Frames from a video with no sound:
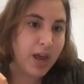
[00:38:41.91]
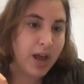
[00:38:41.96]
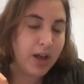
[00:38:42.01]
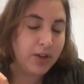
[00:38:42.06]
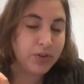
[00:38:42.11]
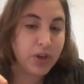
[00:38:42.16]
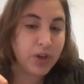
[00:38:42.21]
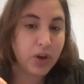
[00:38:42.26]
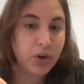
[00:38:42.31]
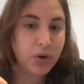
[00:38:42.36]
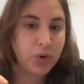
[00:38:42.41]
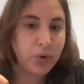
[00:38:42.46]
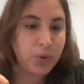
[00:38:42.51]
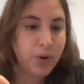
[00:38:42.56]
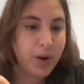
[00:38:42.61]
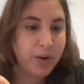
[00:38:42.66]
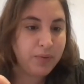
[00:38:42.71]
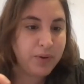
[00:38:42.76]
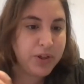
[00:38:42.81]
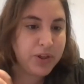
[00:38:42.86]
And
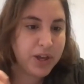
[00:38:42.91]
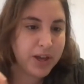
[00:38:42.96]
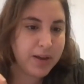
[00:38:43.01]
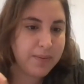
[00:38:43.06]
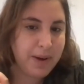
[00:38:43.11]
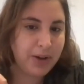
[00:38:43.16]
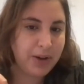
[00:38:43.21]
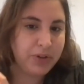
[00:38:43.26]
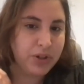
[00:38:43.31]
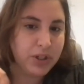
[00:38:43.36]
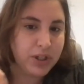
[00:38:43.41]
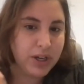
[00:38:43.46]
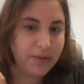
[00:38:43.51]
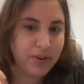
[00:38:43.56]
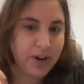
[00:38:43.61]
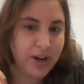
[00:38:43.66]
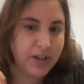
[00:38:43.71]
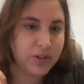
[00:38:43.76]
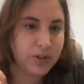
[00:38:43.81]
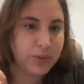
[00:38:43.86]
so if we think about the
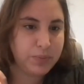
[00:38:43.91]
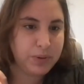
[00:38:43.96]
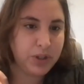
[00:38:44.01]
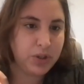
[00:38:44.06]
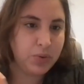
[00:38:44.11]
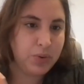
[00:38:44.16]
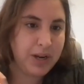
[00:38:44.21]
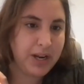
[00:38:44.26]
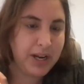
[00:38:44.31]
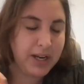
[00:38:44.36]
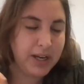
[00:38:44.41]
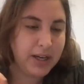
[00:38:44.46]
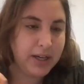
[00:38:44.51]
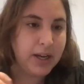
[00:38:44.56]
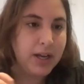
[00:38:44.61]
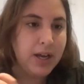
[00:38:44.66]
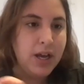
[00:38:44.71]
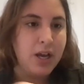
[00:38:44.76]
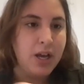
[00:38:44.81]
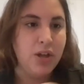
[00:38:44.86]
difference between
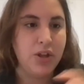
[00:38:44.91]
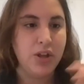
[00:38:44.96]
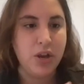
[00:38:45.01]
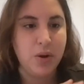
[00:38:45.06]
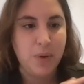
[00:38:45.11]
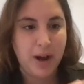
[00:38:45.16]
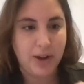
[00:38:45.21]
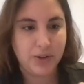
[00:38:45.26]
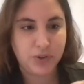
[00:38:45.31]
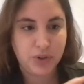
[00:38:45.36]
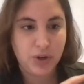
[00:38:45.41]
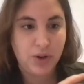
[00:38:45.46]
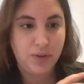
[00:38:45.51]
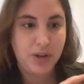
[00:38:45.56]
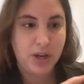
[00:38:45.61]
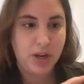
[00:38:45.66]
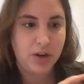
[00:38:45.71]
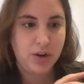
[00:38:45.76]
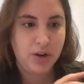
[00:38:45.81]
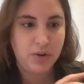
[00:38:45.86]
the
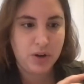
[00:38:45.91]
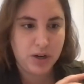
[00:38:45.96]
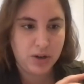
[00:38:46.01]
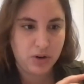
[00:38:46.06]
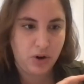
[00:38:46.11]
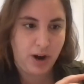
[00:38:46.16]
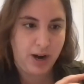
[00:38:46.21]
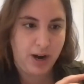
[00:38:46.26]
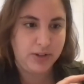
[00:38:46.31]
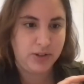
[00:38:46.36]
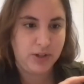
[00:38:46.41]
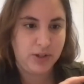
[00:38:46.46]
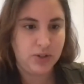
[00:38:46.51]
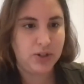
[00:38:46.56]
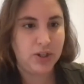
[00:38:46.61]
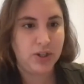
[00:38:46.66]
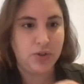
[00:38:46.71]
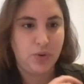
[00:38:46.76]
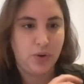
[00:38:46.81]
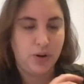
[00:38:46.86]
US-Soviet Union crises,
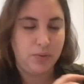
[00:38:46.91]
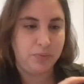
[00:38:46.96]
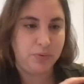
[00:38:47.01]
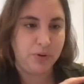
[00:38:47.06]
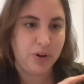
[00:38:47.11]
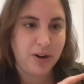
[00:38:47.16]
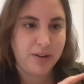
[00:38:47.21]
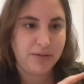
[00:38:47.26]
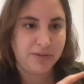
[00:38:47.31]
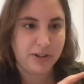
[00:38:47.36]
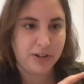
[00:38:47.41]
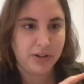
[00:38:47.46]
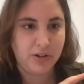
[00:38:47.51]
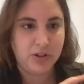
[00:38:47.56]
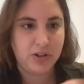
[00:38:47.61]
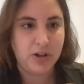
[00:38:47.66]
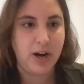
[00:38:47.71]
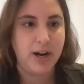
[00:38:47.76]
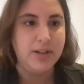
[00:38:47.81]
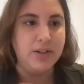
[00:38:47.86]
these sort of peripheral
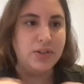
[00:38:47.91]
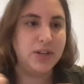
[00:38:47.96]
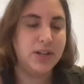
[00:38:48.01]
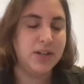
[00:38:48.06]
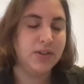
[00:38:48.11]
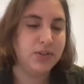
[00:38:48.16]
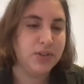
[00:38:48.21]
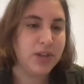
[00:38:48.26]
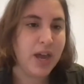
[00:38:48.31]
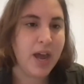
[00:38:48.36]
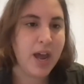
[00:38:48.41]
crises,